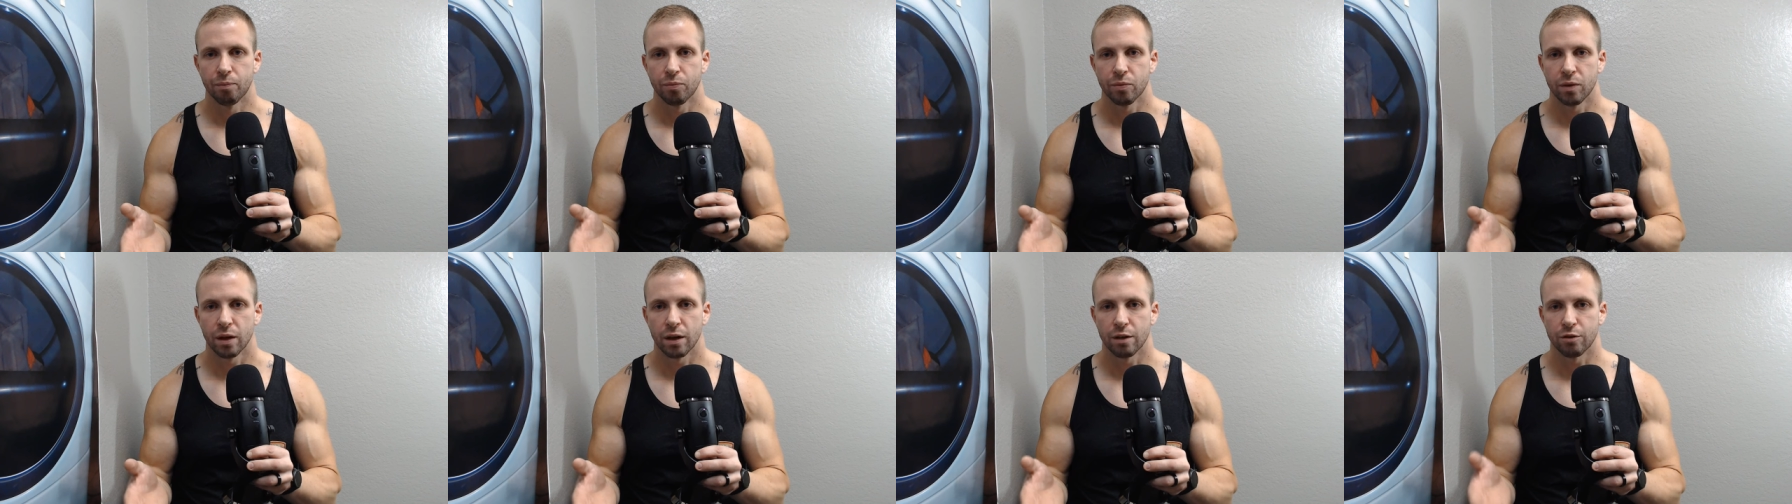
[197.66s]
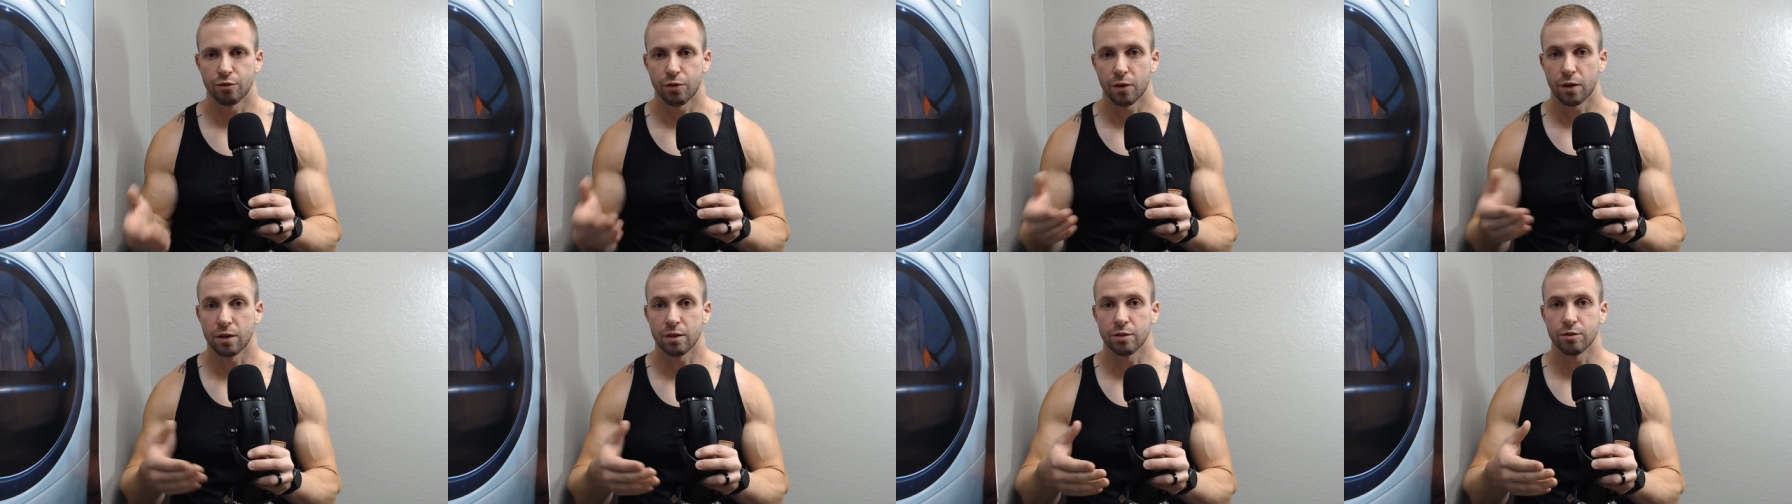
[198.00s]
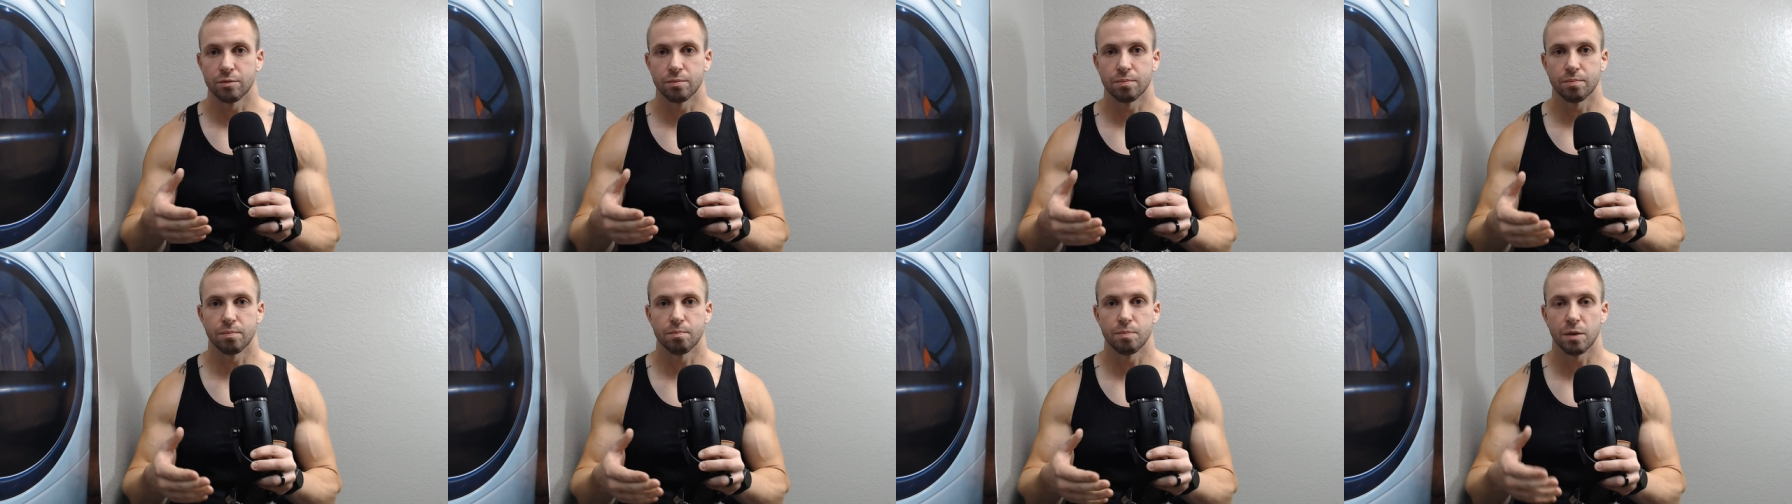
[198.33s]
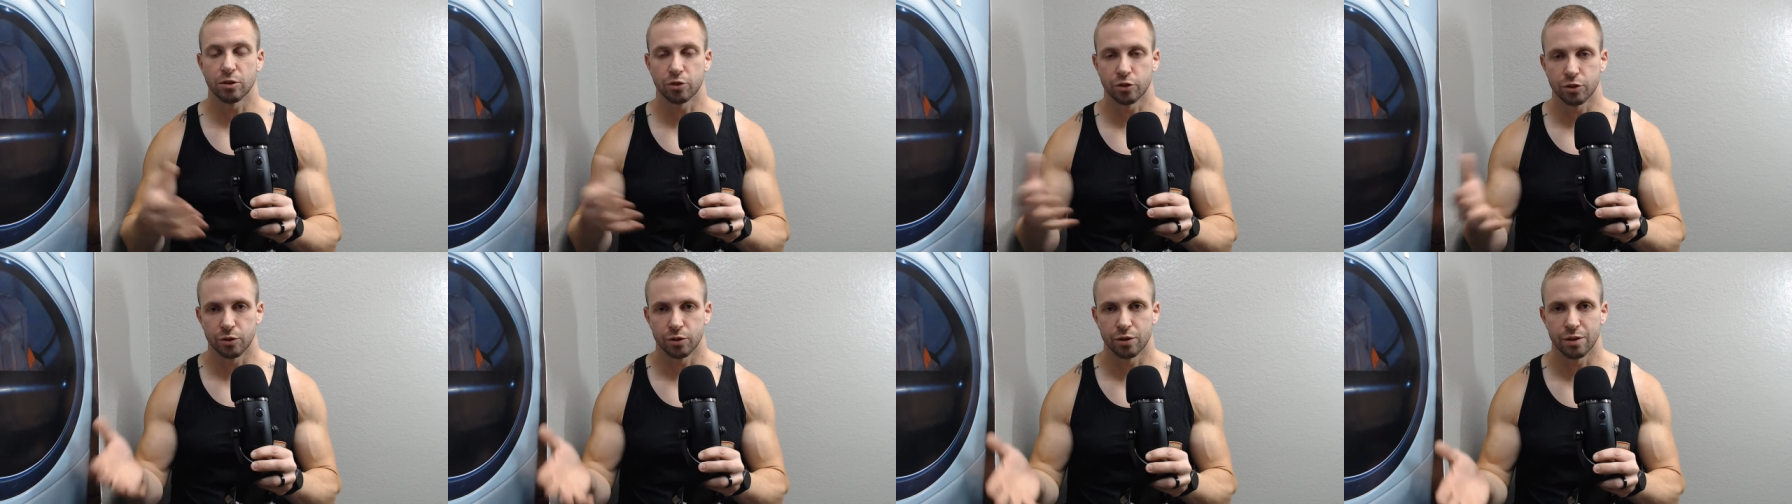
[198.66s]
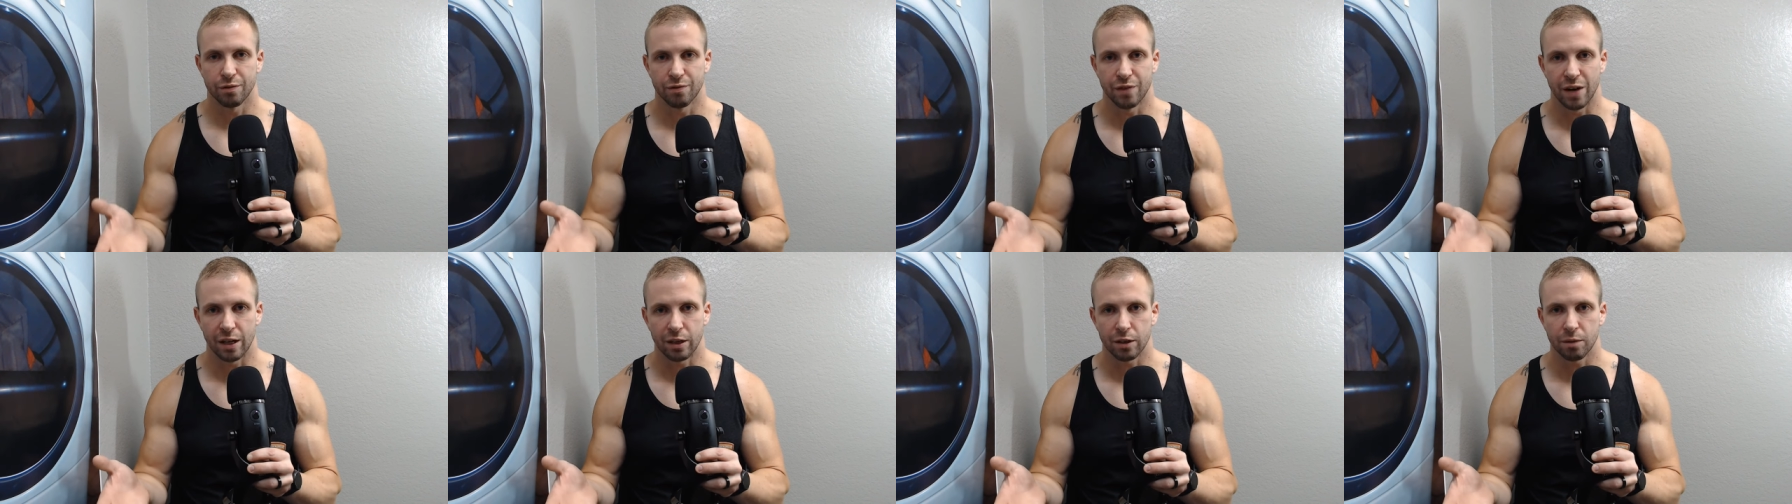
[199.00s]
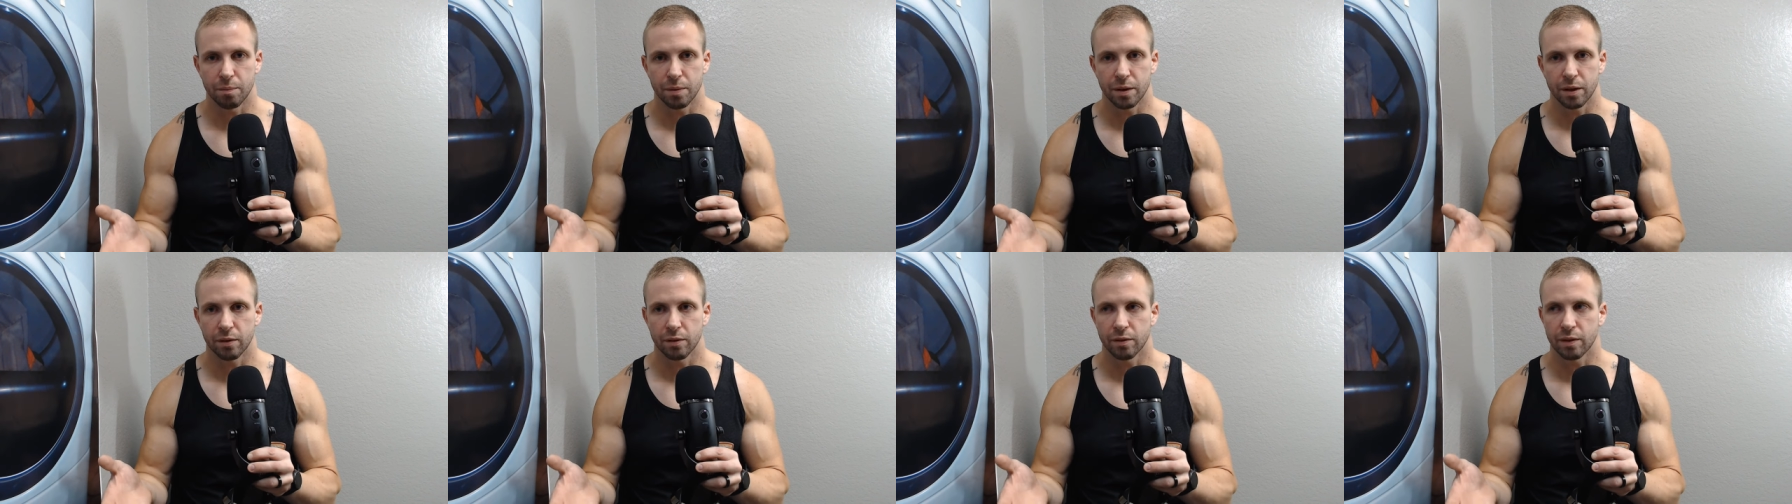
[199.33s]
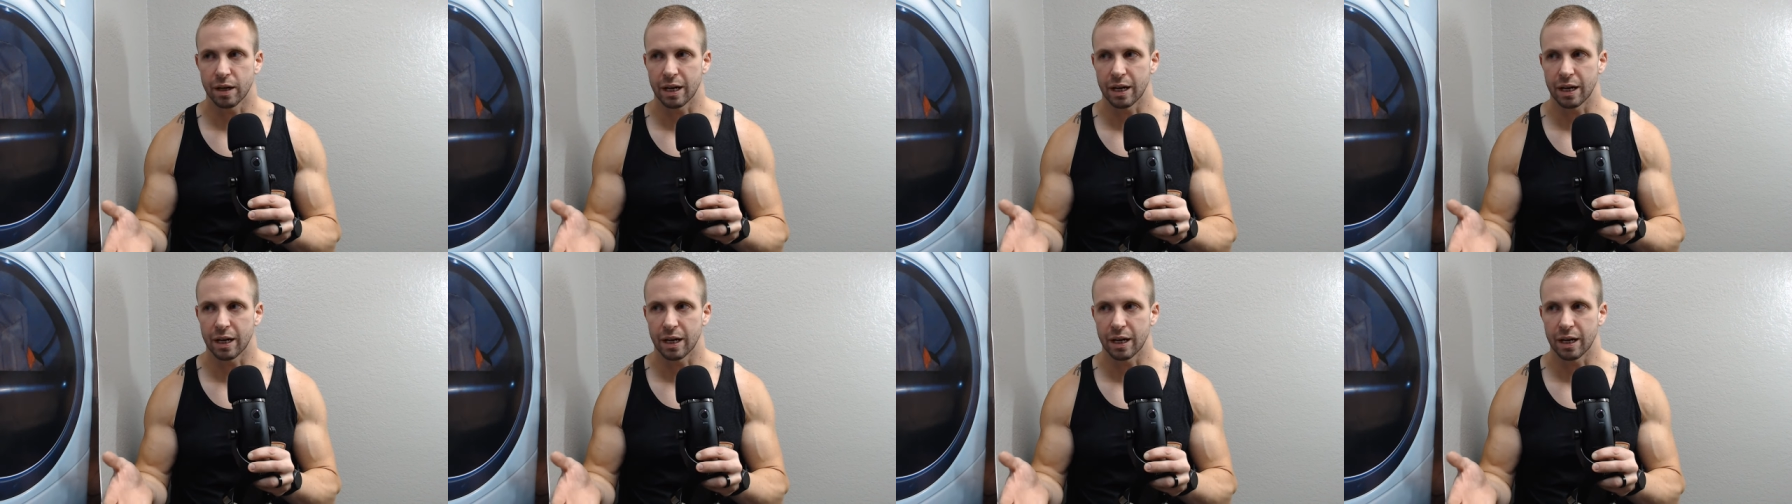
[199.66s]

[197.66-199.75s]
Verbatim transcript: as far as muscular development